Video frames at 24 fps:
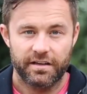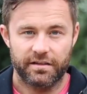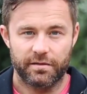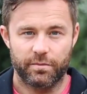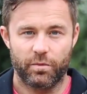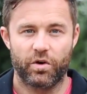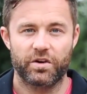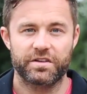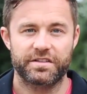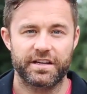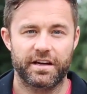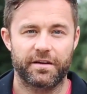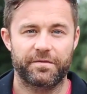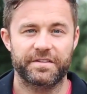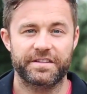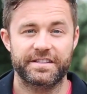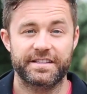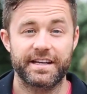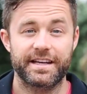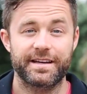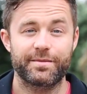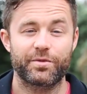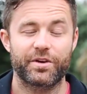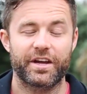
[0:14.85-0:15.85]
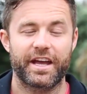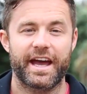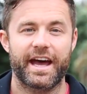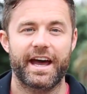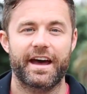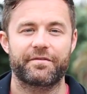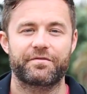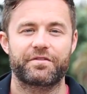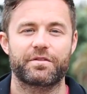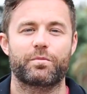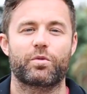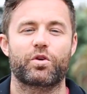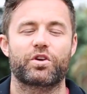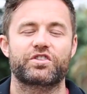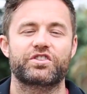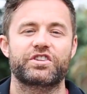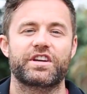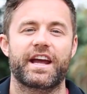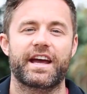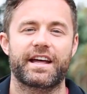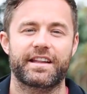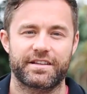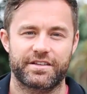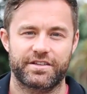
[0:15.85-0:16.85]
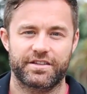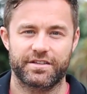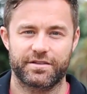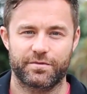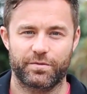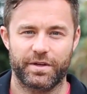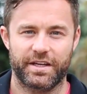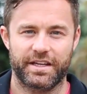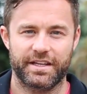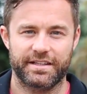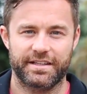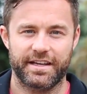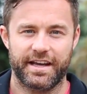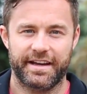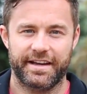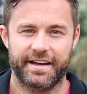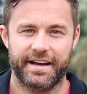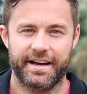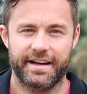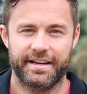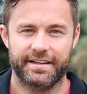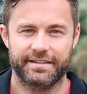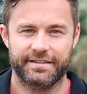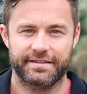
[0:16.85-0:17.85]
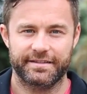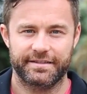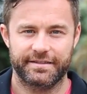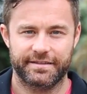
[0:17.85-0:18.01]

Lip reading: The more self-esteem we have, the more challenges we can take on.